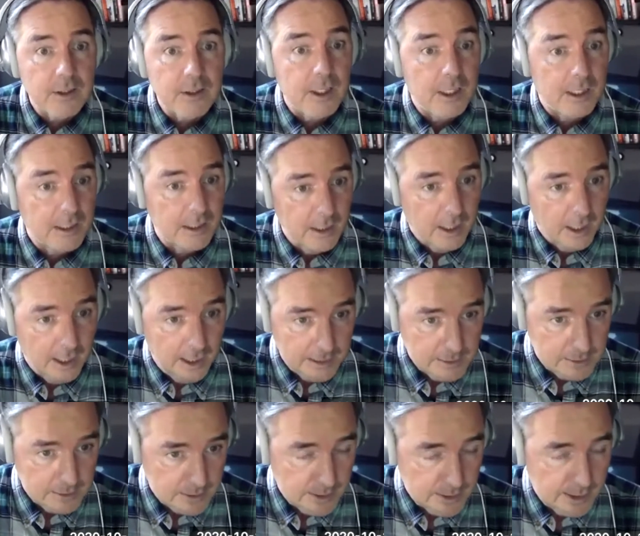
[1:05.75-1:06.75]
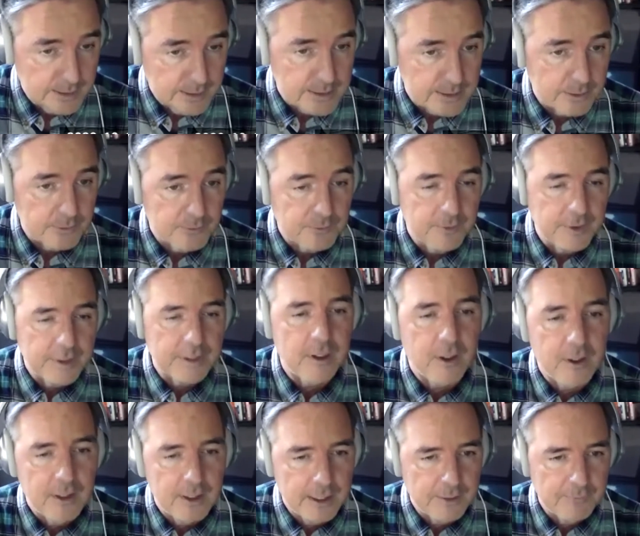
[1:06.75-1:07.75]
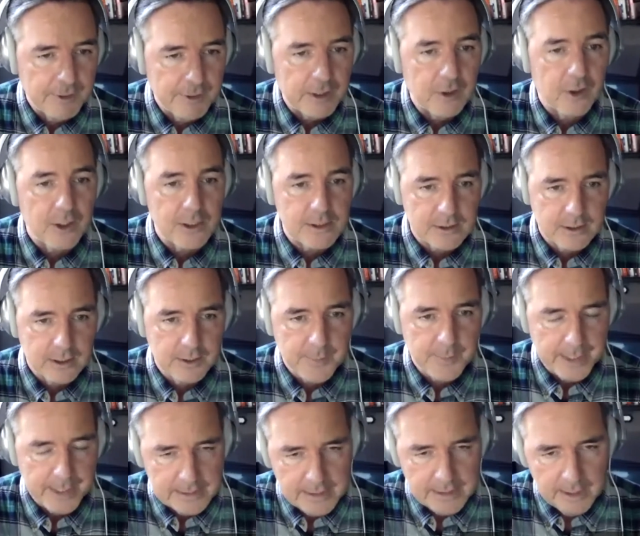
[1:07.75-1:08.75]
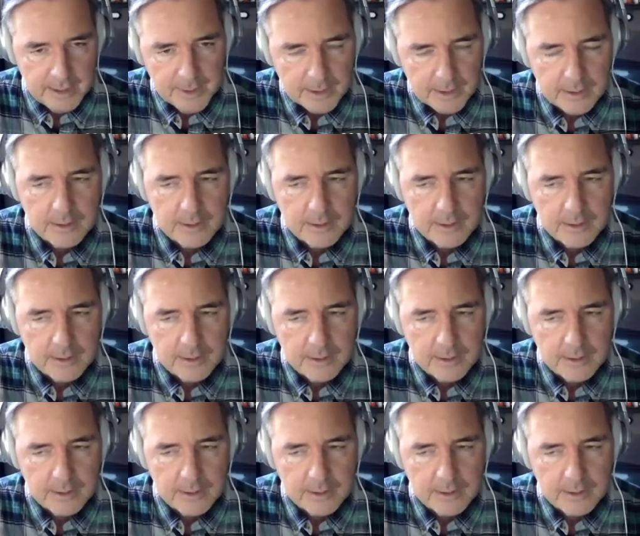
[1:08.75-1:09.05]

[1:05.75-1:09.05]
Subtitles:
lot in regards to the pandemic.